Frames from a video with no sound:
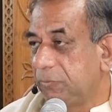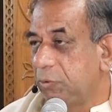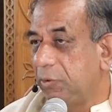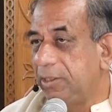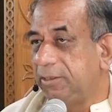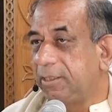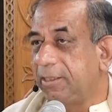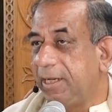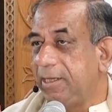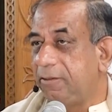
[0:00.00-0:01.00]
So another
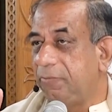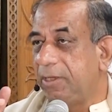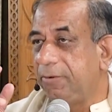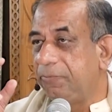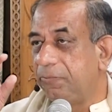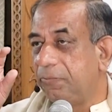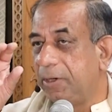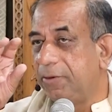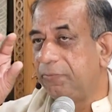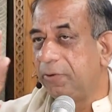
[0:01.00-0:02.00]
great, very
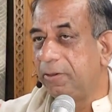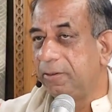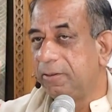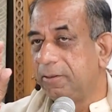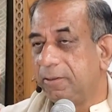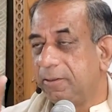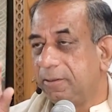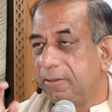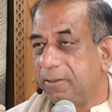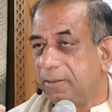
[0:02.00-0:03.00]
wonderful,
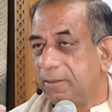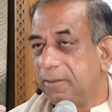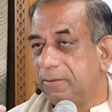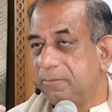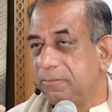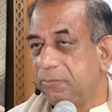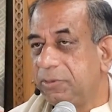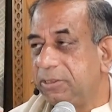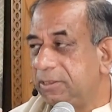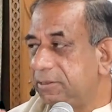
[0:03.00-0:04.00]

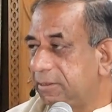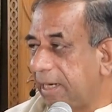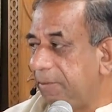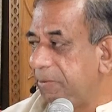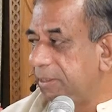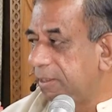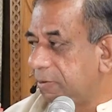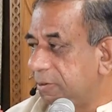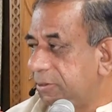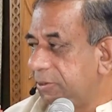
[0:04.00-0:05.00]
which is inscribed in the
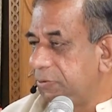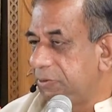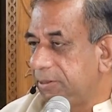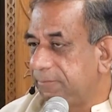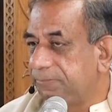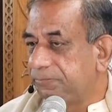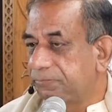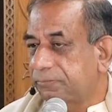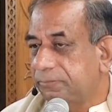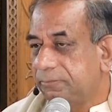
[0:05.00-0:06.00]
Constitution,
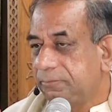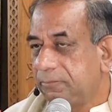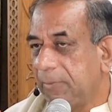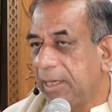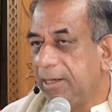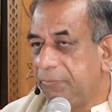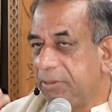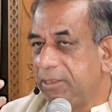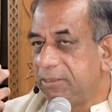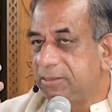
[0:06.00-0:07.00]
and
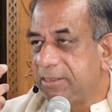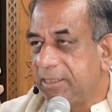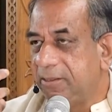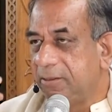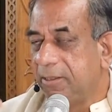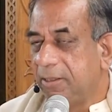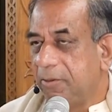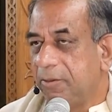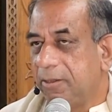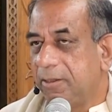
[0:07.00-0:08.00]
with this seed,
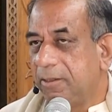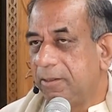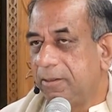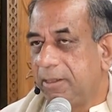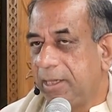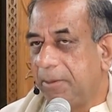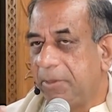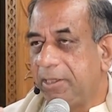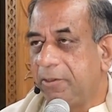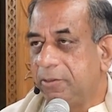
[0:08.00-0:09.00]

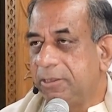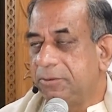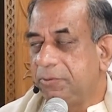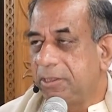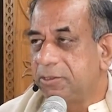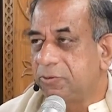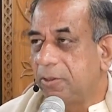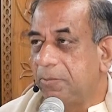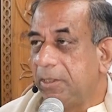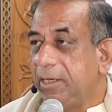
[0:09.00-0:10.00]
elaborating on this we can
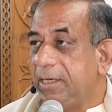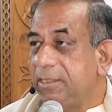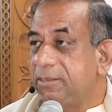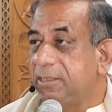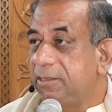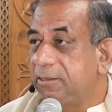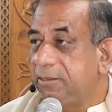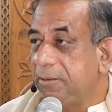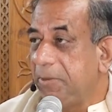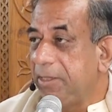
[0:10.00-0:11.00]
stop, is
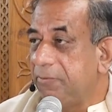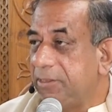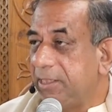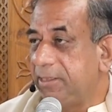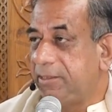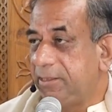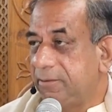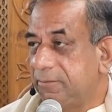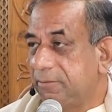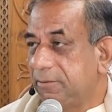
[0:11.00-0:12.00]
Satyameva Jayate.
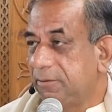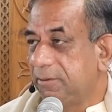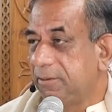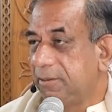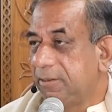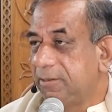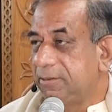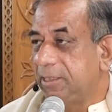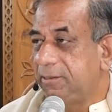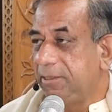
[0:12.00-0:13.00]

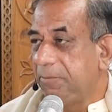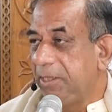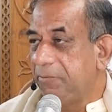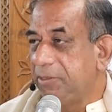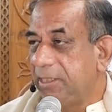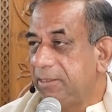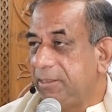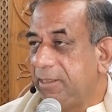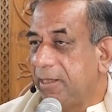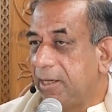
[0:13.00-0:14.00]
Satyameva
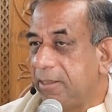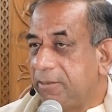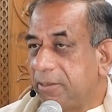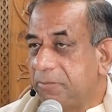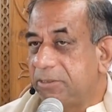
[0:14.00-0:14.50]
Jayate Namritam